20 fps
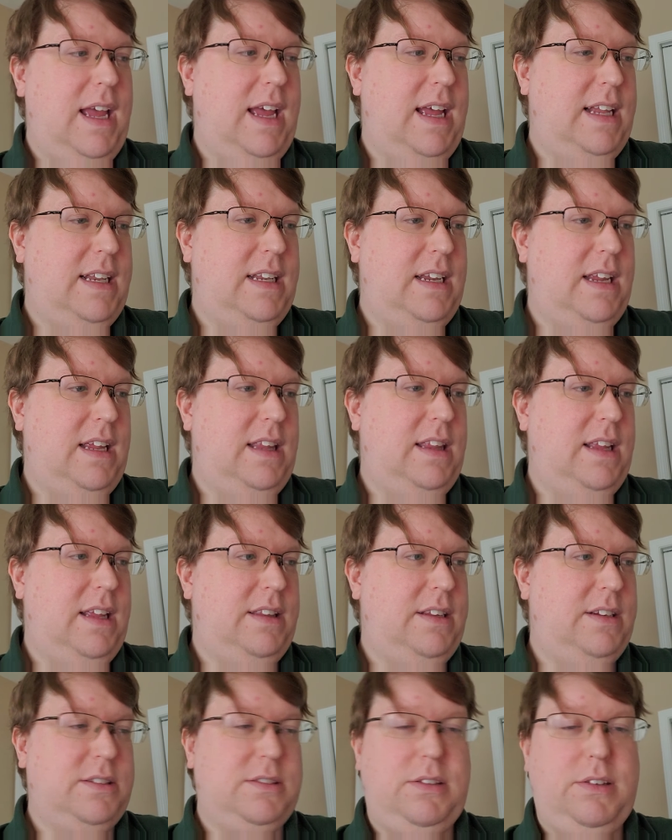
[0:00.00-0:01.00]
And
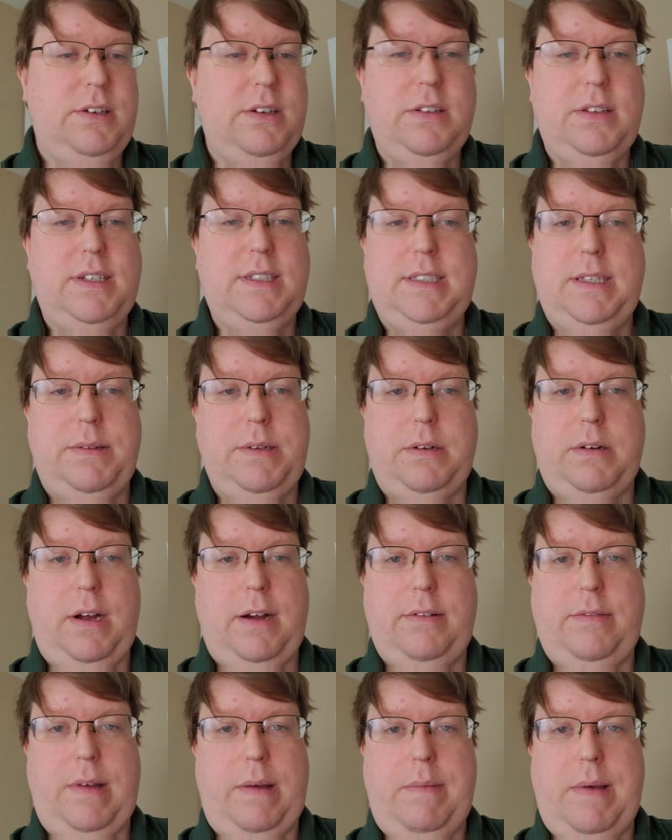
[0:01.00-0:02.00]
th there's clearly something
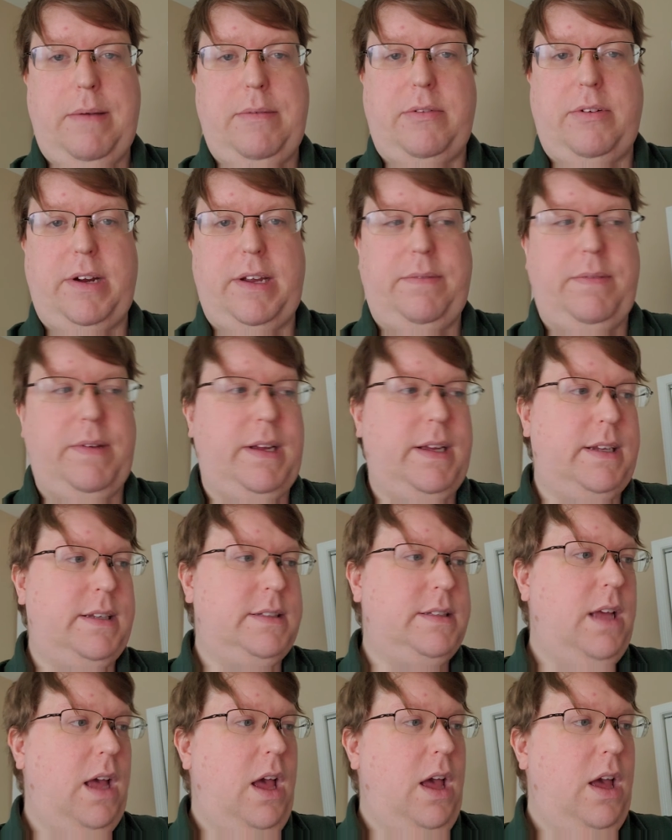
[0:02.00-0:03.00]
wrong with my memory
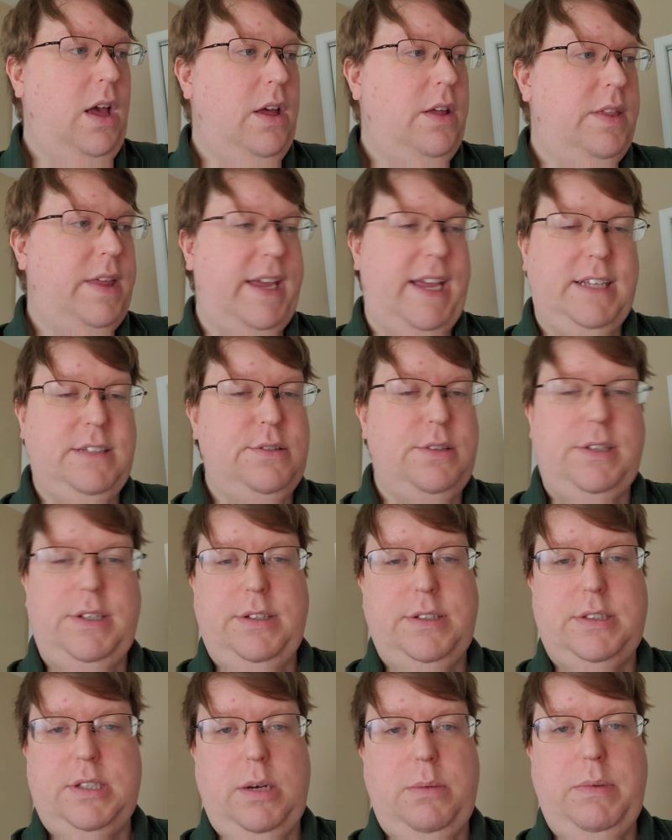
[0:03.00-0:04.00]
because they
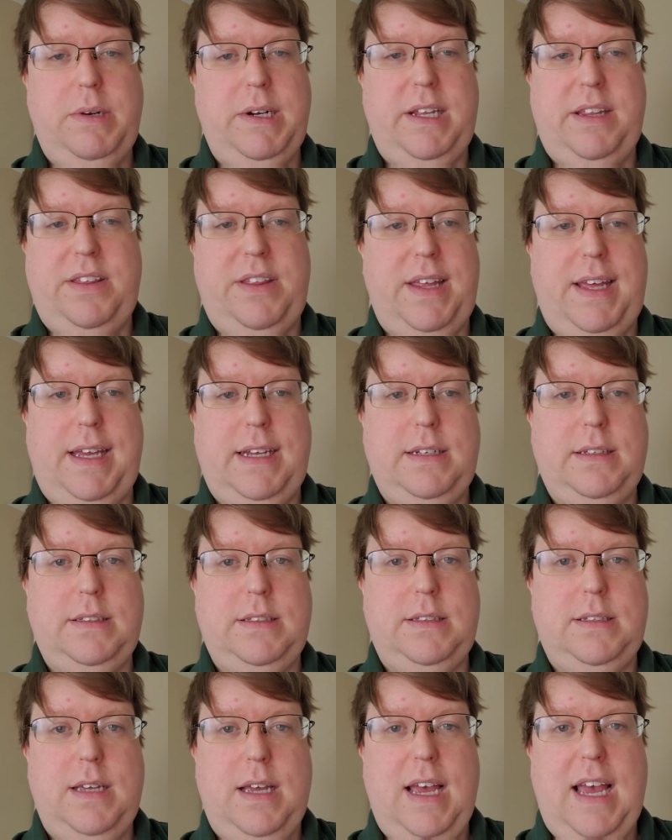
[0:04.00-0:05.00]
introduced so many
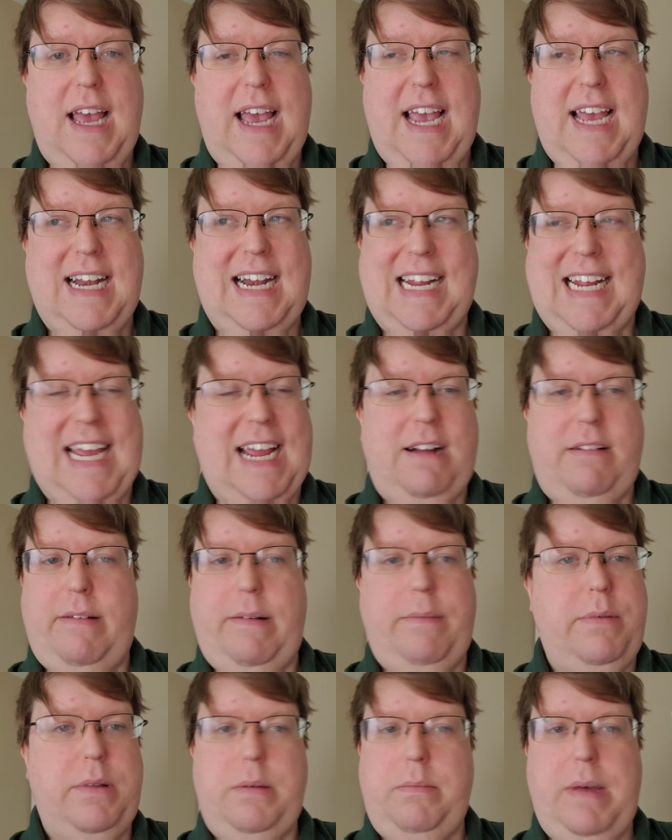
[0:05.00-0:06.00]
things and I can't
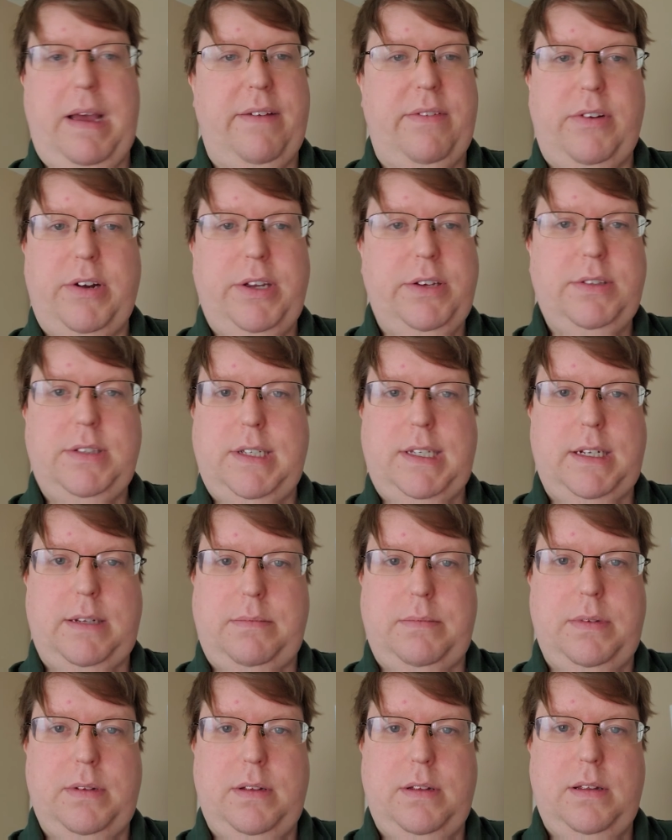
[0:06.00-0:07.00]
remember them ever using
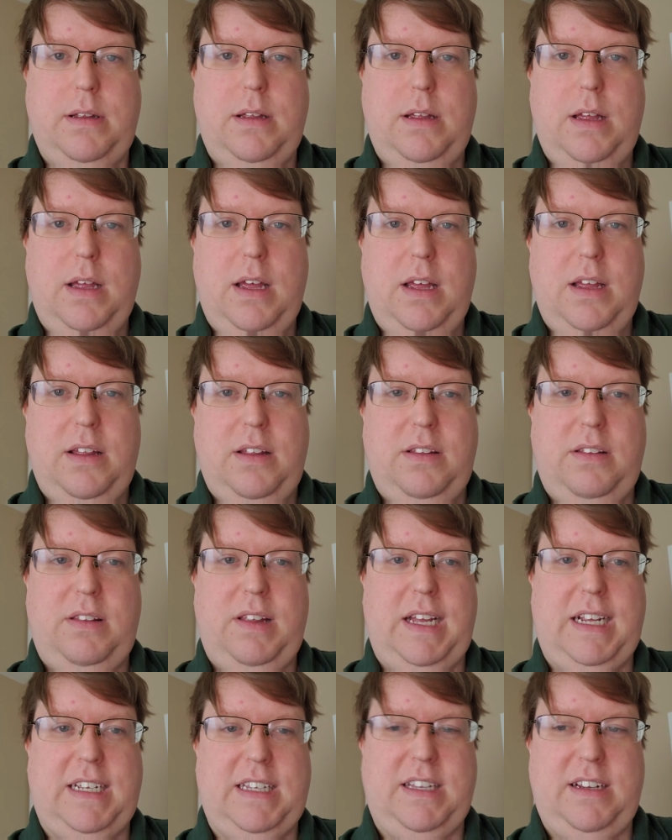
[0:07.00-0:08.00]
them.
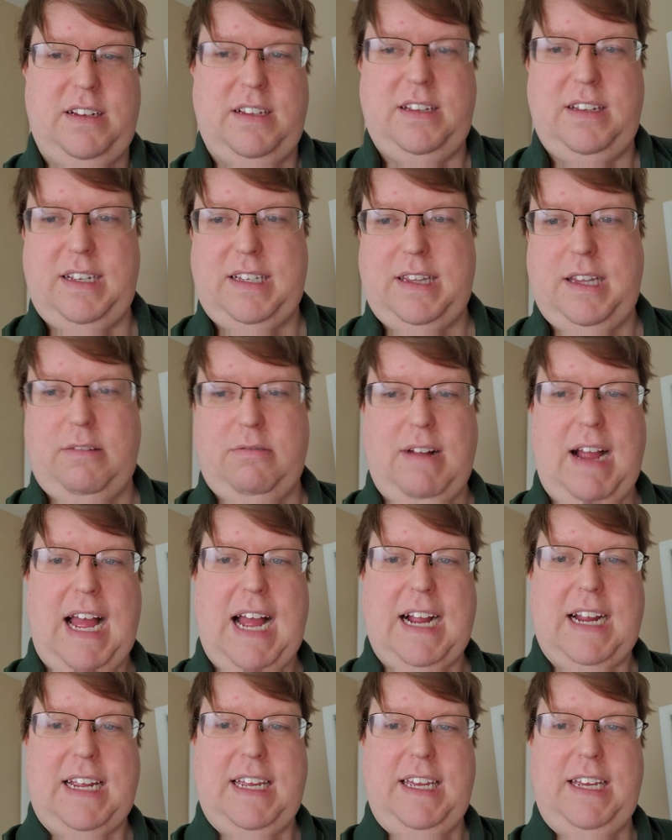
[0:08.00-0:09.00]
Like the like the
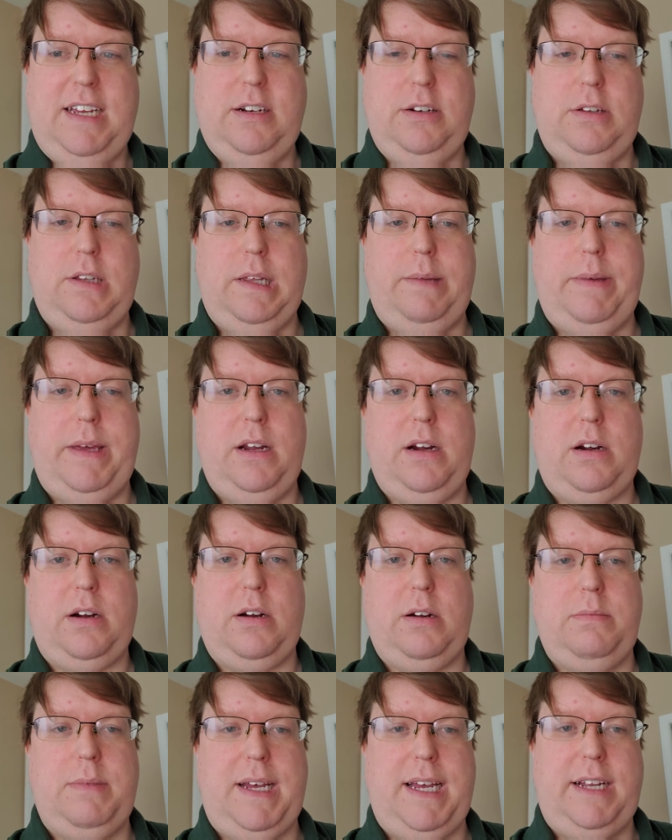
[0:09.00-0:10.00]
Rock, he can only be
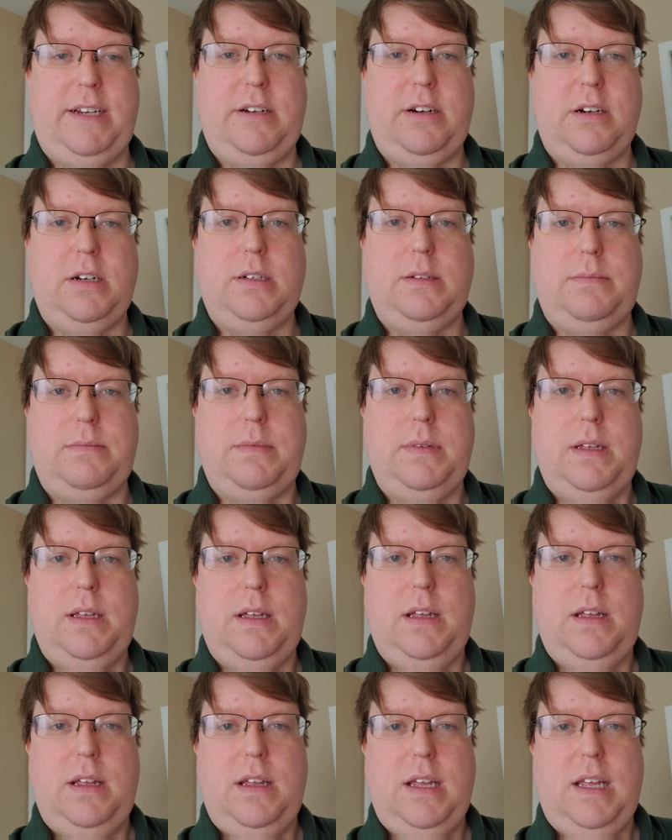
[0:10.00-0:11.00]
hurt by Eternium,
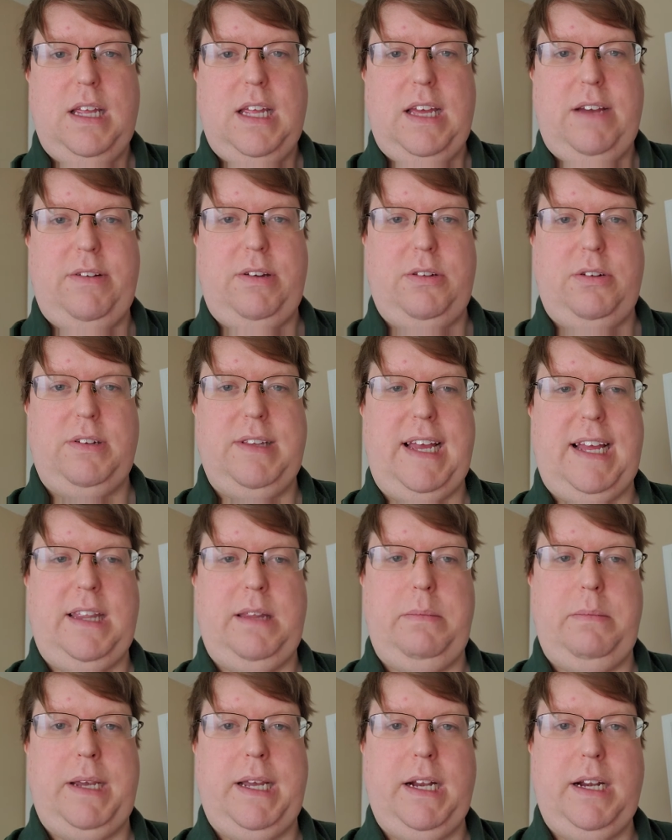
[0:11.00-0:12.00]
and we learned that in
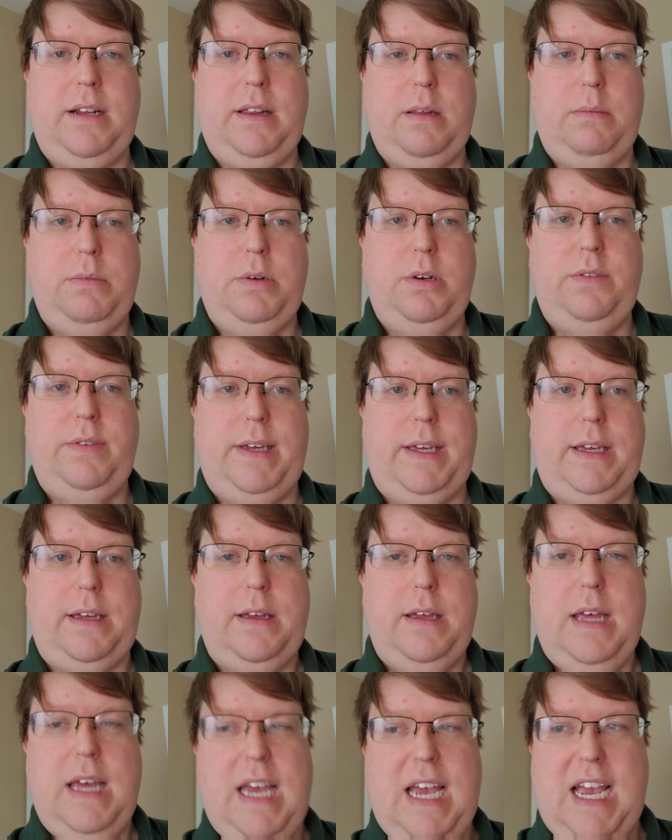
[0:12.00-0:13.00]
the beginning of the movie.
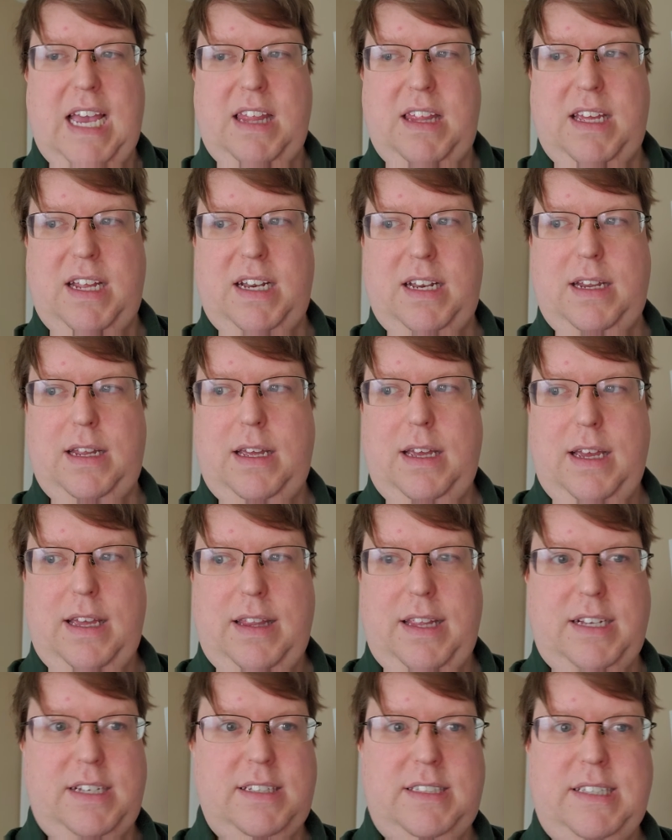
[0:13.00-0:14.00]
And then
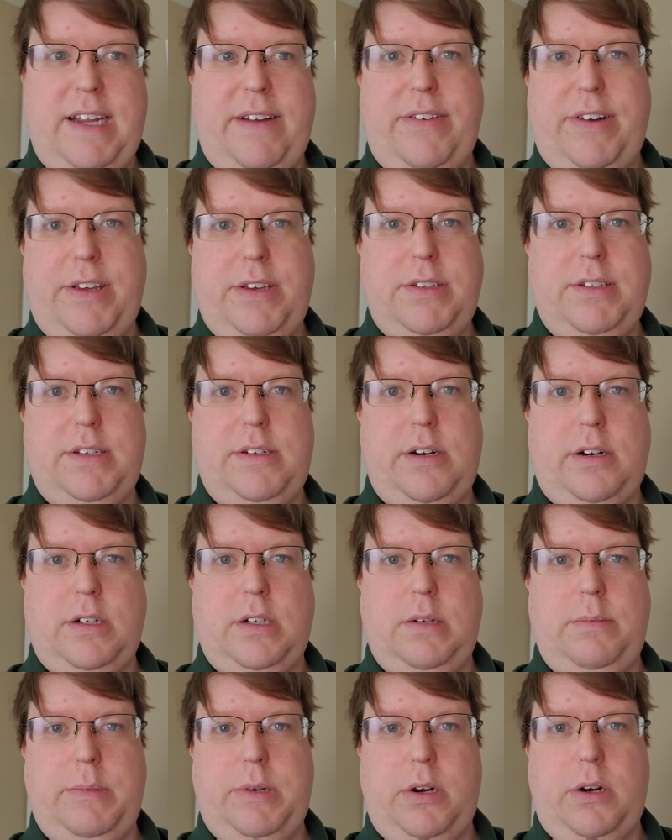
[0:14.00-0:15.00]
they just never use
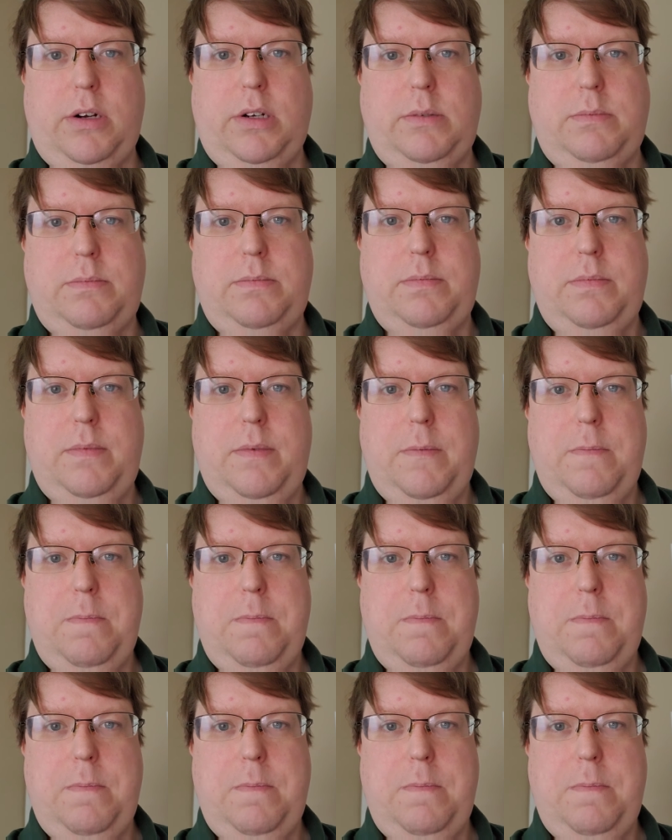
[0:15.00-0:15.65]
Eternium to hurt him